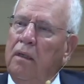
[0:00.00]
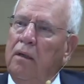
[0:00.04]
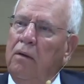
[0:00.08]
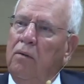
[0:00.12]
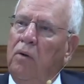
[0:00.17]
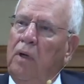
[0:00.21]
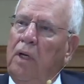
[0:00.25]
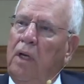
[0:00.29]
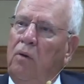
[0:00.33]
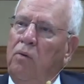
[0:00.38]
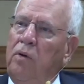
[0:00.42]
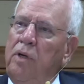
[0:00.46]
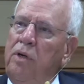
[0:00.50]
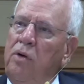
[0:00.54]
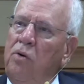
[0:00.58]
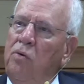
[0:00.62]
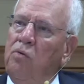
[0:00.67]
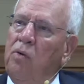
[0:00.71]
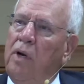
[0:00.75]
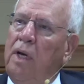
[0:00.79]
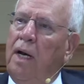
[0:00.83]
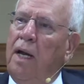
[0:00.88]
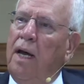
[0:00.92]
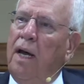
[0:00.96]
Well, when you
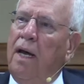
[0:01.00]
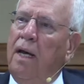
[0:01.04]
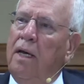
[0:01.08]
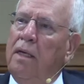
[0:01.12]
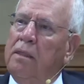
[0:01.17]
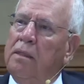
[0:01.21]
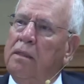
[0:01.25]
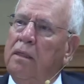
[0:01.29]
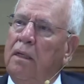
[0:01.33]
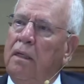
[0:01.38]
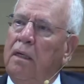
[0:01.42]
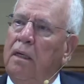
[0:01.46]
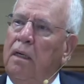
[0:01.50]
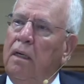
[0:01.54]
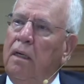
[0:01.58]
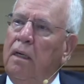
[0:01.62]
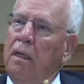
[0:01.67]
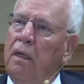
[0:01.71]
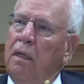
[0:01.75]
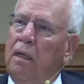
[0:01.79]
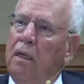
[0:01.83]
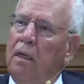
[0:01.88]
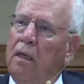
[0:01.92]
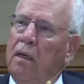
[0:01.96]
realize that
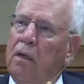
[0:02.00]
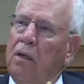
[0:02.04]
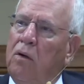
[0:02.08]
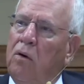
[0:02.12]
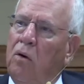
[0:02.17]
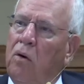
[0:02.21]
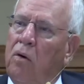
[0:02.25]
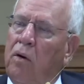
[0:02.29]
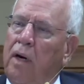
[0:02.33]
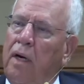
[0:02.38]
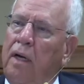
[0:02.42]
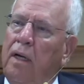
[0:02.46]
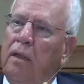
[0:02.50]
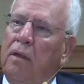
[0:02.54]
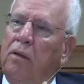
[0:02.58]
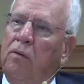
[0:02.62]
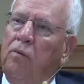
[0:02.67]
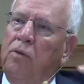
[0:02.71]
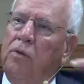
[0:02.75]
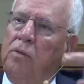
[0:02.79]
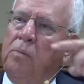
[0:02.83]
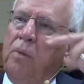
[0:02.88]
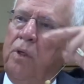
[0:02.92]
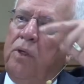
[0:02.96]
Corinth
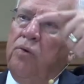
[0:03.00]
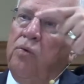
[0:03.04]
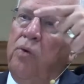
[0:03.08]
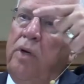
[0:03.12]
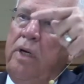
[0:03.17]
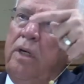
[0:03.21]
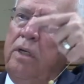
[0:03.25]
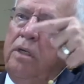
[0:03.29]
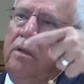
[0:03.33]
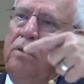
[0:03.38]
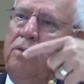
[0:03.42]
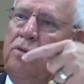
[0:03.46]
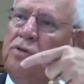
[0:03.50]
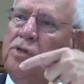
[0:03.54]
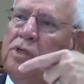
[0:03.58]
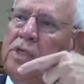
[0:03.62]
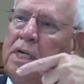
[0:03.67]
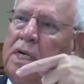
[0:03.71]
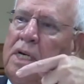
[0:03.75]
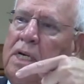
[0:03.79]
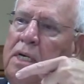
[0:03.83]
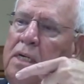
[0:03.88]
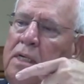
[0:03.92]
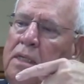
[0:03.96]
was between two
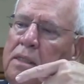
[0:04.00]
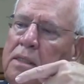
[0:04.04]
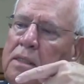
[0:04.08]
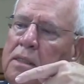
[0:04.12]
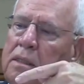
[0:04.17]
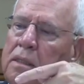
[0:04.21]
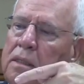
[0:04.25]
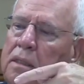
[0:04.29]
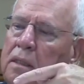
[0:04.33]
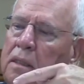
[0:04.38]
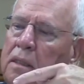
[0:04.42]
seas